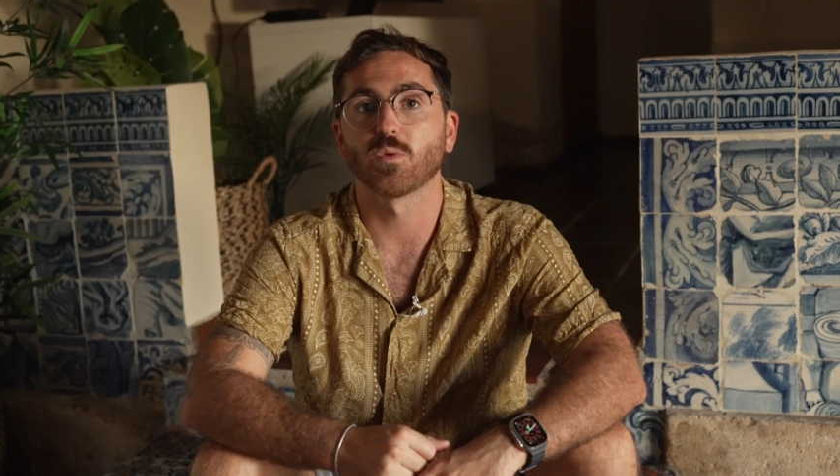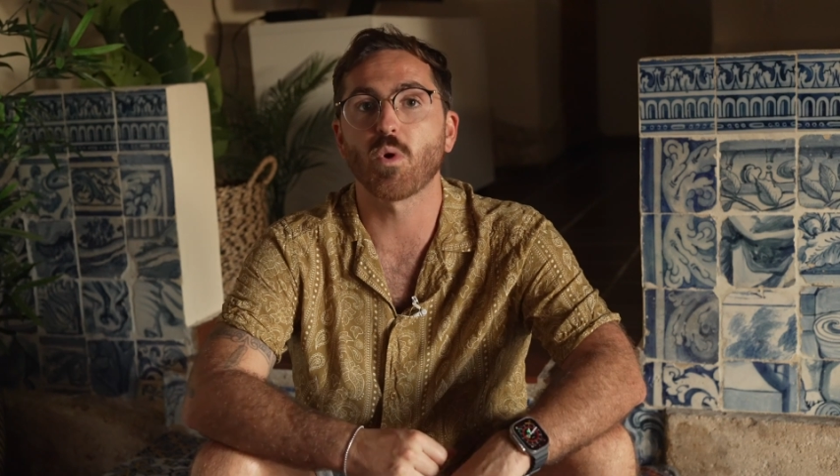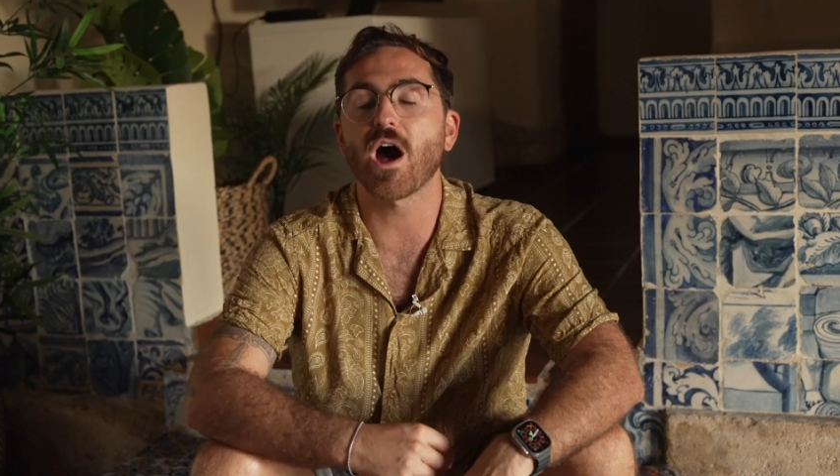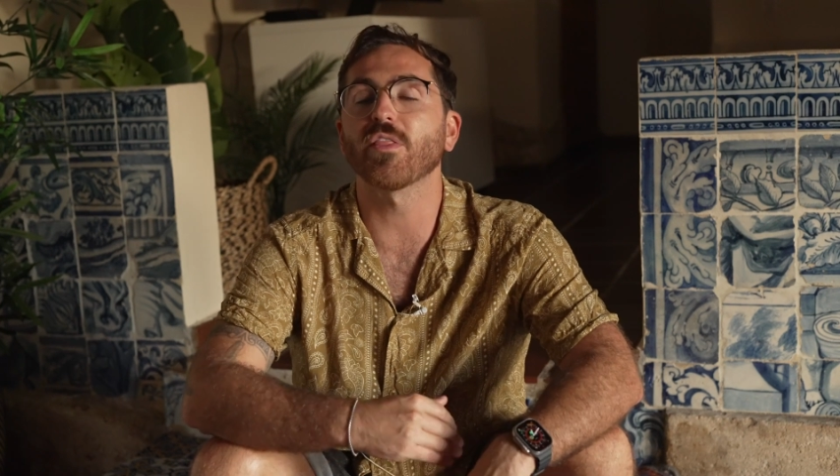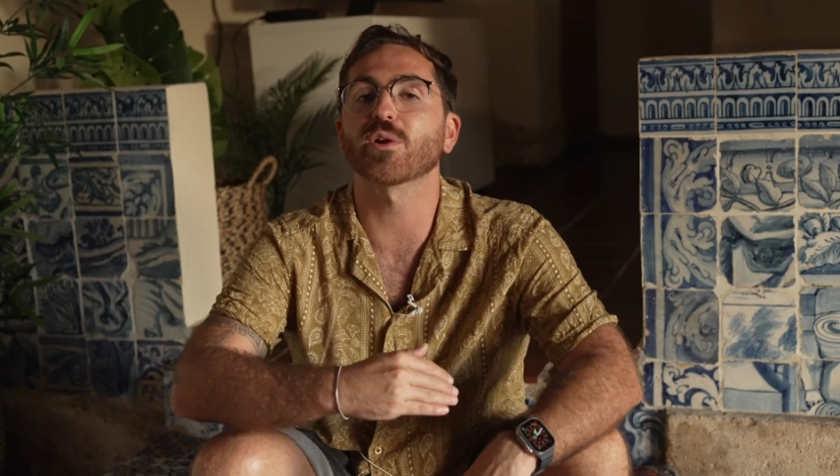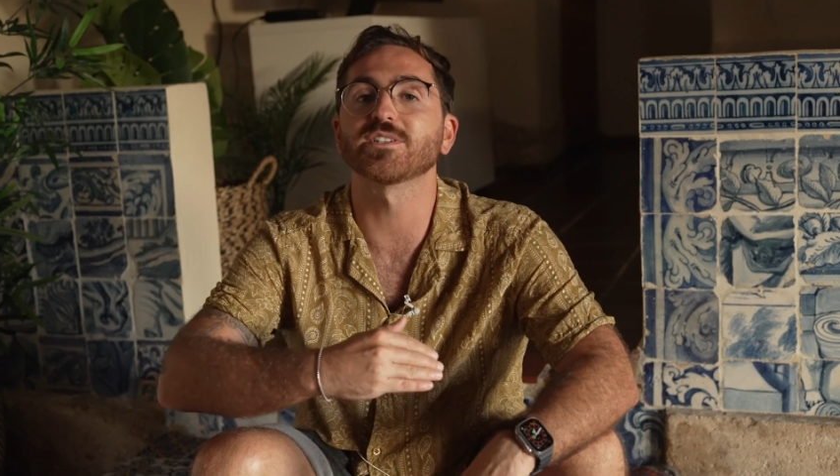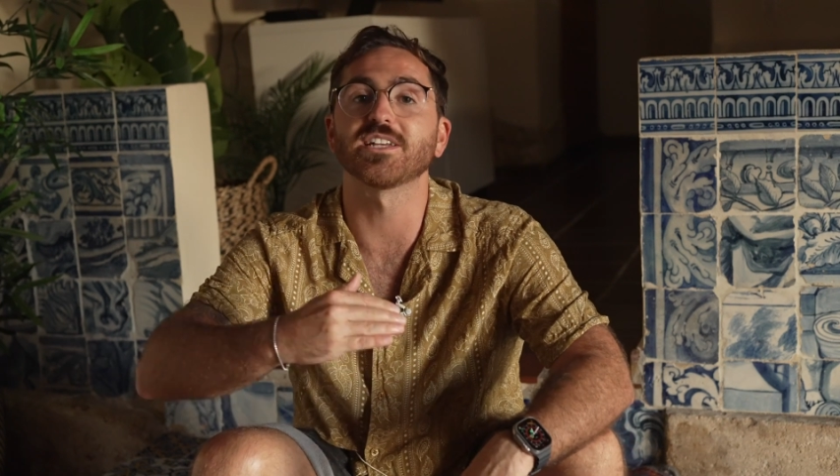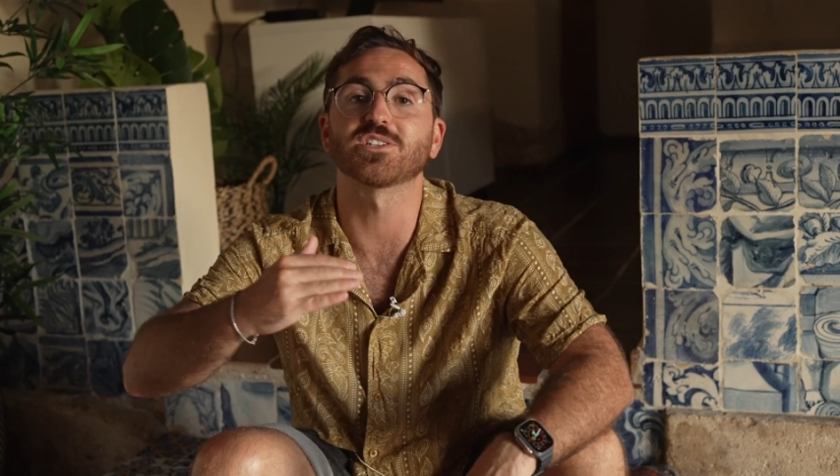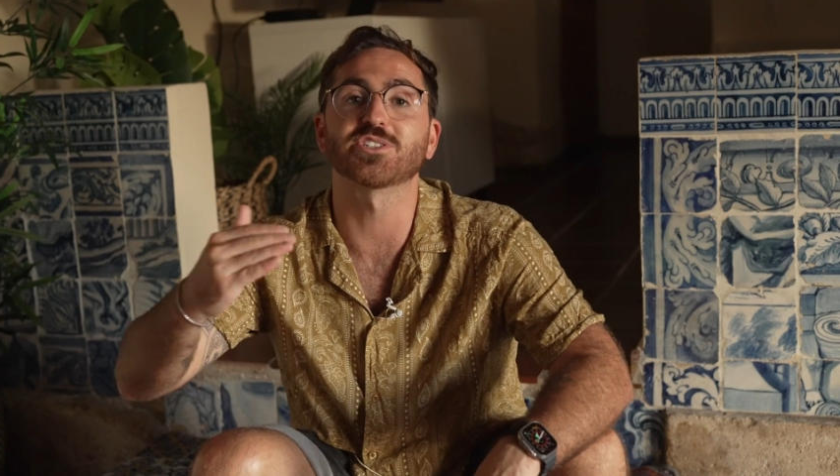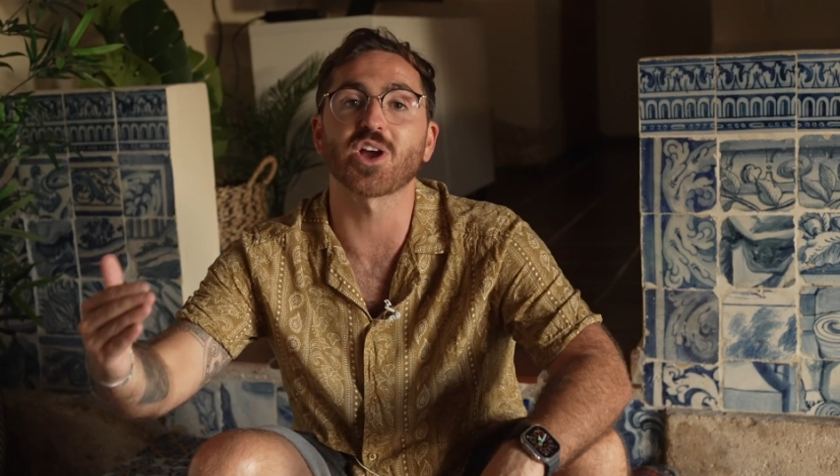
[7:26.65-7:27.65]
While there is
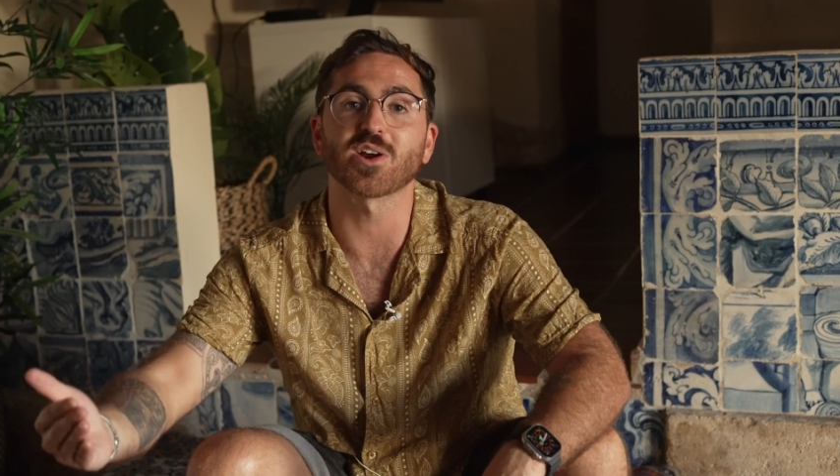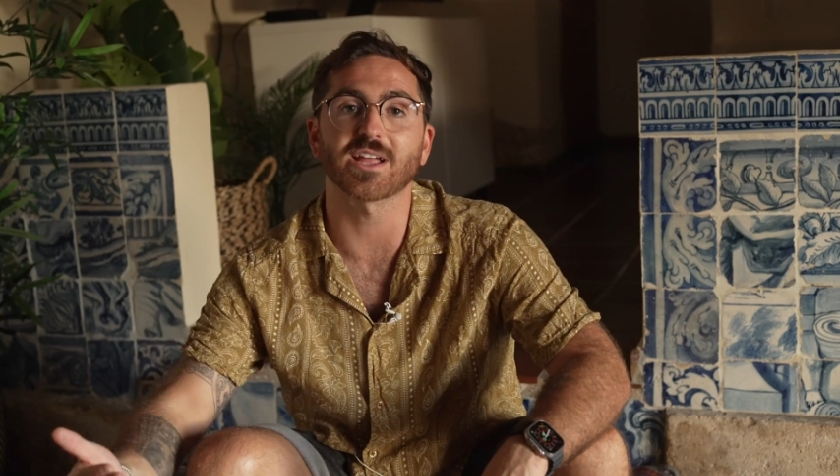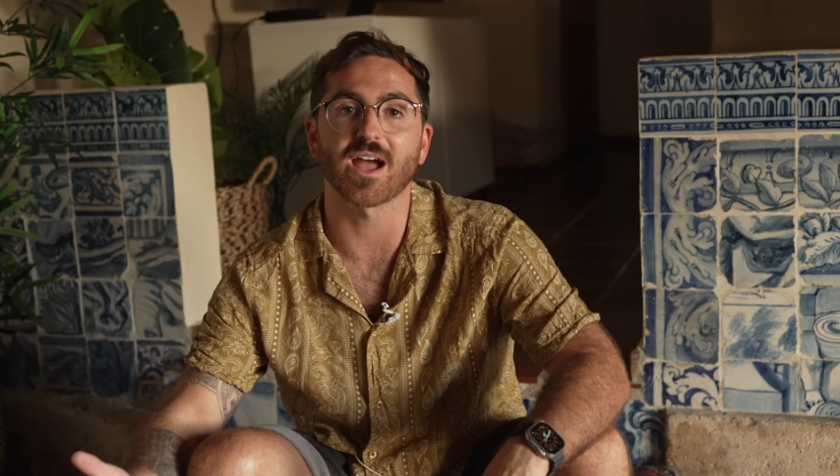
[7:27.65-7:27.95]
a stark